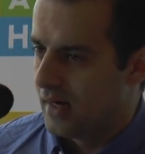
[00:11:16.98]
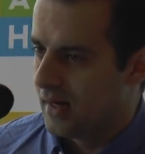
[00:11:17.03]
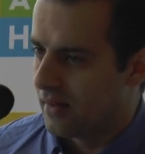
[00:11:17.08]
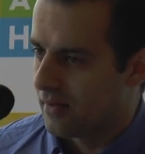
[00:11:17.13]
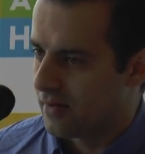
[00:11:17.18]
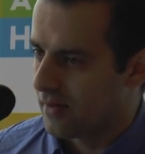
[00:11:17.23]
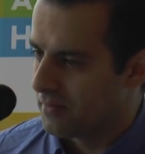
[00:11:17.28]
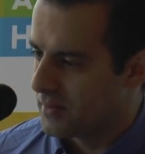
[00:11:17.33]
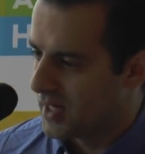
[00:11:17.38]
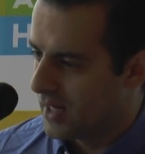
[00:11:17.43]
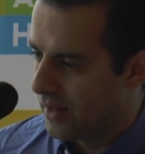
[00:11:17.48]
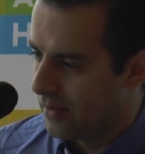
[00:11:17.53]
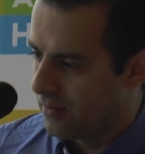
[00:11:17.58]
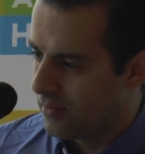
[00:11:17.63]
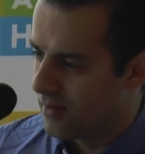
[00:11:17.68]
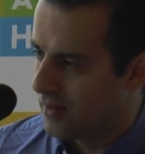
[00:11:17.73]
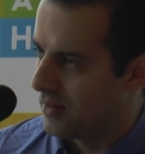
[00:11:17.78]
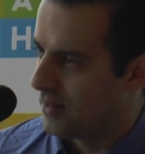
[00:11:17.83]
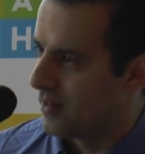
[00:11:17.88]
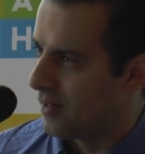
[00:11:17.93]

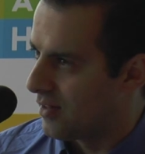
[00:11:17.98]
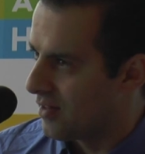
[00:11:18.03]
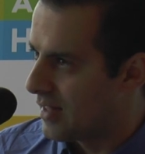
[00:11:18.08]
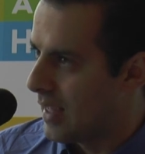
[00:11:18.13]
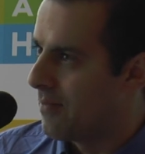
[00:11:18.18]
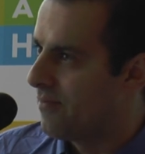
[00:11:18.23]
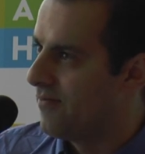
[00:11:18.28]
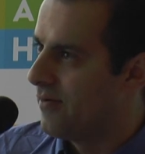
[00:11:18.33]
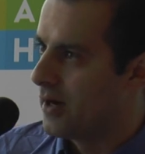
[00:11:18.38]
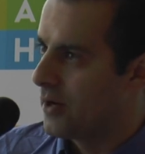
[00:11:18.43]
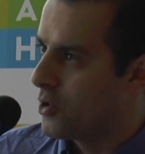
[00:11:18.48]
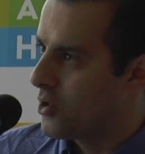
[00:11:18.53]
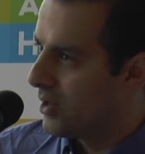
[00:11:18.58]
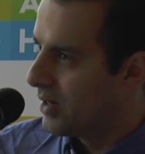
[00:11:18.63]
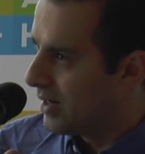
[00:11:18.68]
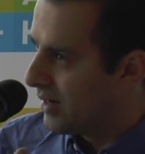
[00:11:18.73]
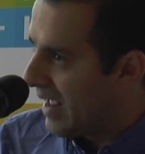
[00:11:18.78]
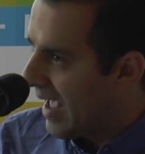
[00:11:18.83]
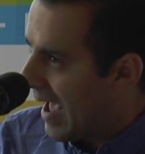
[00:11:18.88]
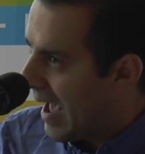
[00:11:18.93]
sometimes it's a step
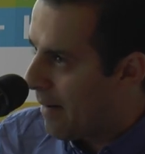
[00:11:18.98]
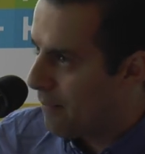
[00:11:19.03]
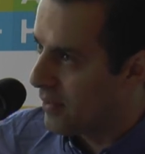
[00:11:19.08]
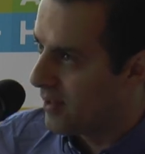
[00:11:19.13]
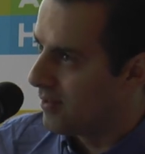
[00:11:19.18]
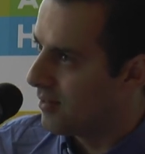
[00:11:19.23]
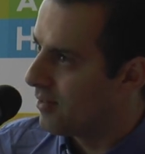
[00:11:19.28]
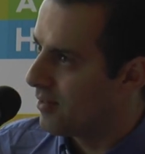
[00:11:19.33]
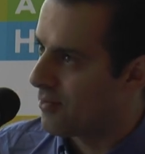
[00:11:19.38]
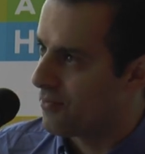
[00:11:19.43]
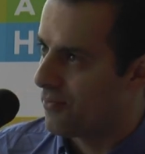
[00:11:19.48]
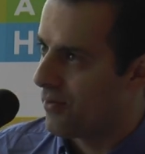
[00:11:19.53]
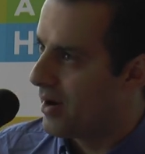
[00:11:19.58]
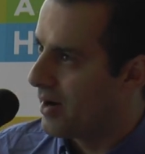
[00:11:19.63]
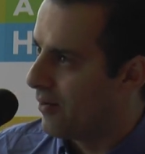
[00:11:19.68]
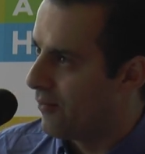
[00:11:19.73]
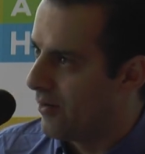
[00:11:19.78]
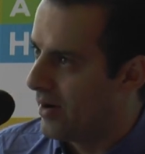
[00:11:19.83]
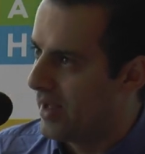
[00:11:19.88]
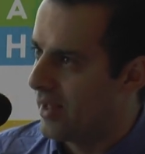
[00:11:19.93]
function. It happens
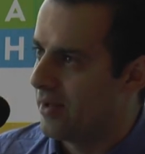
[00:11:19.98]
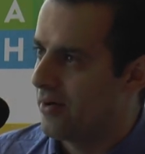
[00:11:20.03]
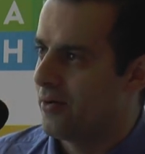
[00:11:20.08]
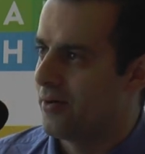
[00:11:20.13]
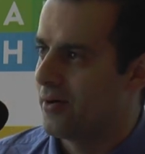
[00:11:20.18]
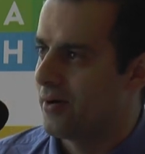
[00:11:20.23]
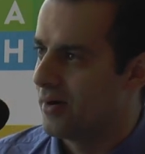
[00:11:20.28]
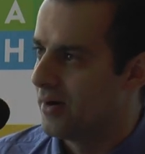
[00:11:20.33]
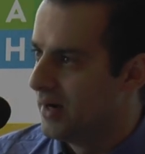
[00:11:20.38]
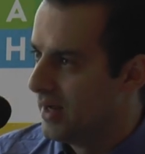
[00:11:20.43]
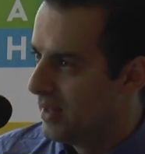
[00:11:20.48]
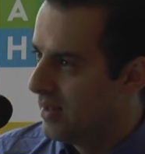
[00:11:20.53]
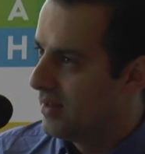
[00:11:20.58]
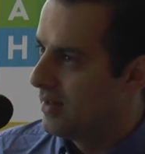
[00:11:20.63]
right away, or